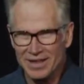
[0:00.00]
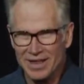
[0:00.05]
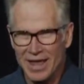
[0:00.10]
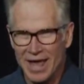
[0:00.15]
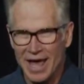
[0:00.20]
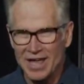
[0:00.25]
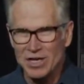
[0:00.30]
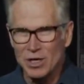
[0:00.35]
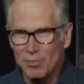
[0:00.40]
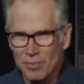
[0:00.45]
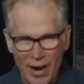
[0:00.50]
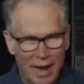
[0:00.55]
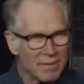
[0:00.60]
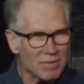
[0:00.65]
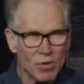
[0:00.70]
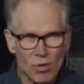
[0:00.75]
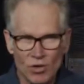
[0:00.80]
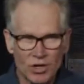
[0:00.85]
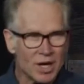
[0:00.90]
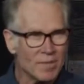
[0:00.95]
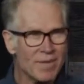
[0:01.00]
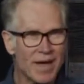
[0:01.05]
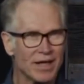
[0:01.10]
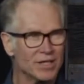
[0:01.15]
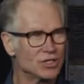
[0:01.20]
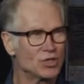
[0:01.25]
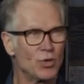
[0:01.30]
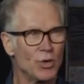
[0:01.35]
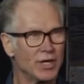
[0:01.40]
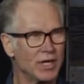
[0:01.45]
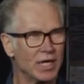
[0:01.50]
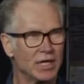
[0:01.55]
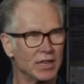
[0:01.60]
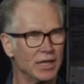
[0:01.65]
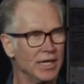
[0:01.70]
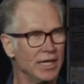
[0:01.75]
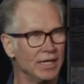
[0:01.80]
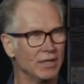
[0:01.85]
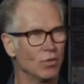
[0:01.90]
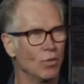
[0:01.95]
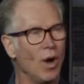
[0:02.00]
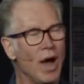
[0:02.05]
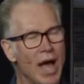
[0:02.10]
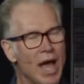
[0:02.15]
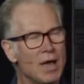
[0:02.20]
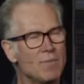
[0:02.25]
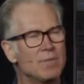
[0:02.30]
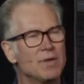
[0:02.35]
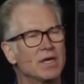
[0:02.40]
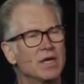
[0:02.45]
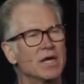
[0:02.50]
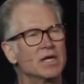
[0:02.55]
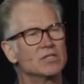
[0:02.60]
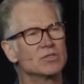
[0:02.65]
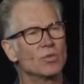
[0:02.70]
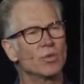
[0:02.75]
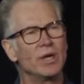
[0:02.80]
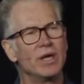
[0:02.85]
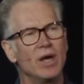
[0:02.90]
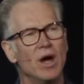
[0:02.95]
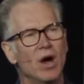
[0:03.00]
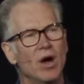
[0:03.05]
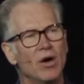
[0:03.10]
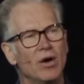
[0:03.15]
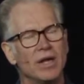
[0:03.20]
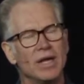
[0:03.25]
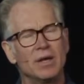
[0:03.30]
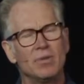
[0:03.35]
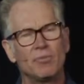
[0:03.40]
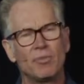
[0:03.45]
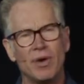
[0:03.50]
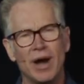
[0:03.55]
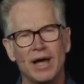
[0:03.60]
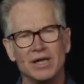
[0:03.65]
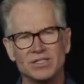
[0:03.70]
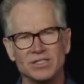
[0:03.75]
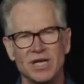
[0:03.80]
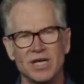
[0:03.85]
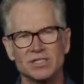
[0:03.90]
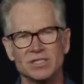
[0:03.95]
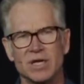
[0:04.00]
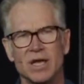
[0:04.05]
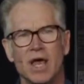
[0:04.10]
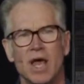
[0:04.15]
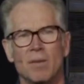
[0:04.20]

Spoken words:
And you probably won't come out squeaky clean. Why? Because we are in process.